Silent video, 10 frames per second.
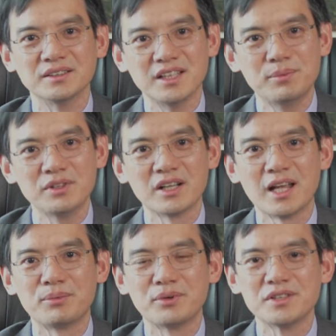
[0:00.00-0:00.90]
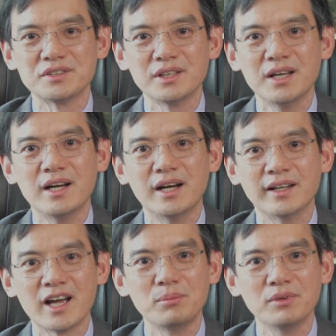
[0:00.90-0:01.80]
deepen collaboration,
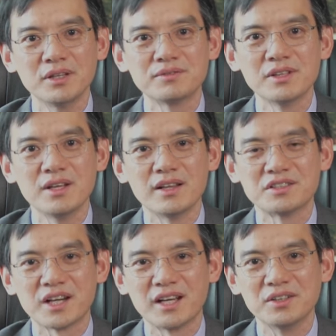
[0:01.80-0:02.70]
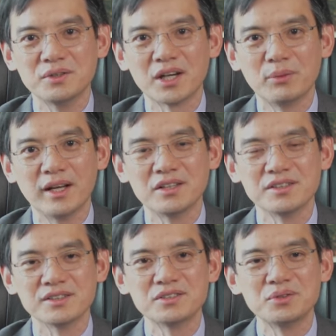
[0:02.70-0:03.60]
and help lift the China-UK
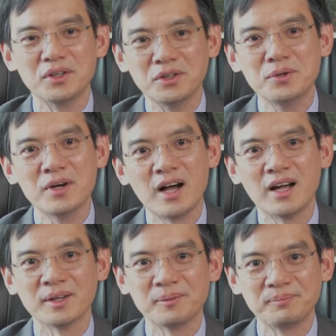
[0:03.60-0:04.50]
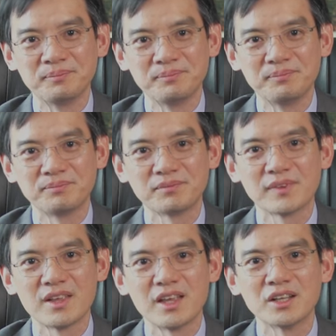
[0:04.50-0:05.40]
relations to a new high.
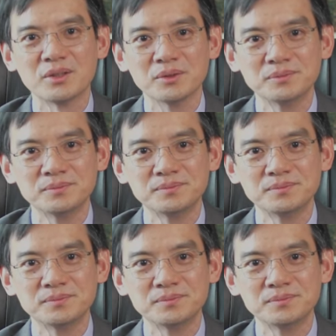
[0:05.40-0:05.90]
Thank you.